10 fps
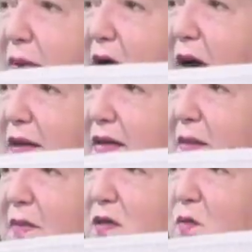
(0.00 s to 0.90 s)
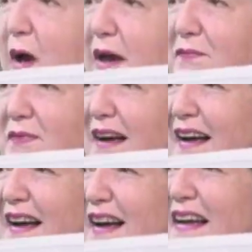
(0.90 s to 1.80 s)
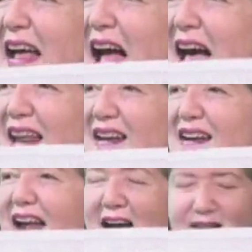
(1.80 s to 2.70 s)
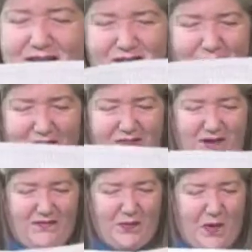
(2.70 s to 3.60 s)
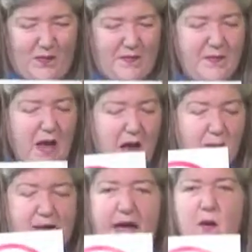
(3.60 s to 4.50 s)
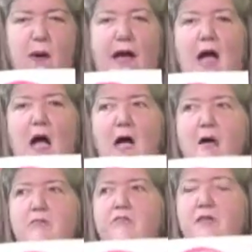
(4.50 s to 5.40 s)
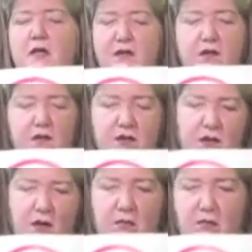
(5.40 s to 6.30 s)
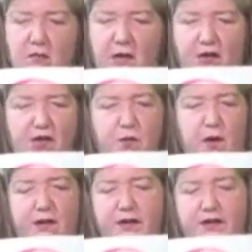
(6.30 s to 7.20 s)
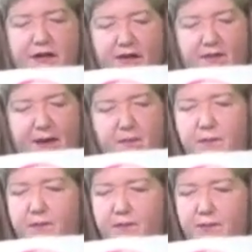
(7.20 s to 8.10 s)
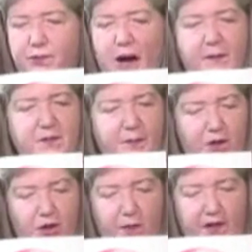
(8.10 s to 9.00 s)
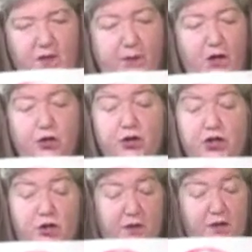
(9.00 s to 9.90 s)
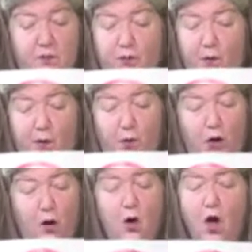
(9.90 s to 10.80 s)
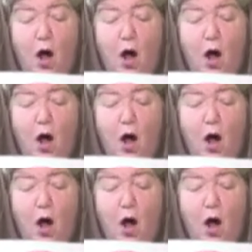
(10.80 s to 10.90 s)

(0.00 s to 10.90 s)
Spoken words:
behind him, his wife, Aaron's wife, lovely woman. But anyway, so I just wanted to give him props by showing his picture. He's doing this pro bono.